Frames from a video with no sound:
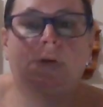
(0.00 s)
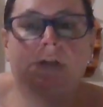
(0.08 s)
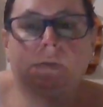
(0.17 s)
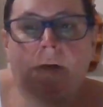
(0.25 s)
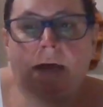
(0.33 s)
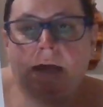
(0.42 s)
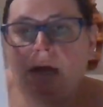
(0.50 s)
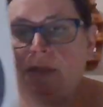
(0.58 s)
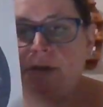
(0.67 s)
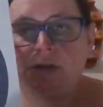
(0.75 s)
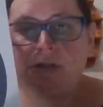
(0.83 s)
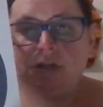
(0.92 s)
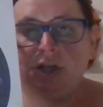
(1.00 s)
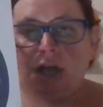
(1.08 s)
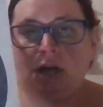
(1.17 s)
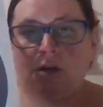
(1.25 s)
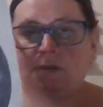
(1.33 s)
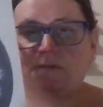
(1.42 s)
was my other
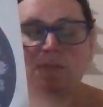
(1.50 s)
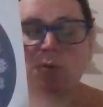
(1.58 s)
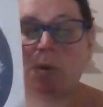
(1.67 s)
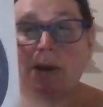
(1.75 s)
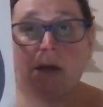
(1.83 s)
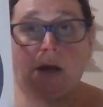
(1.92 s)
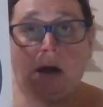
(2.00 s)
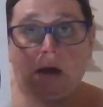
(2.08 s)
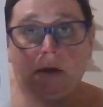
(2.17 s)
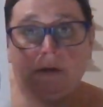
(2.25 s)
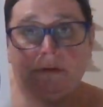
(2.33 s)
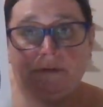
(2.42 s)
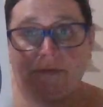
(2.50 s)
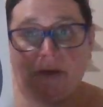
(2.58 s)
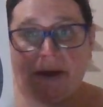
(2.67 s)
February call.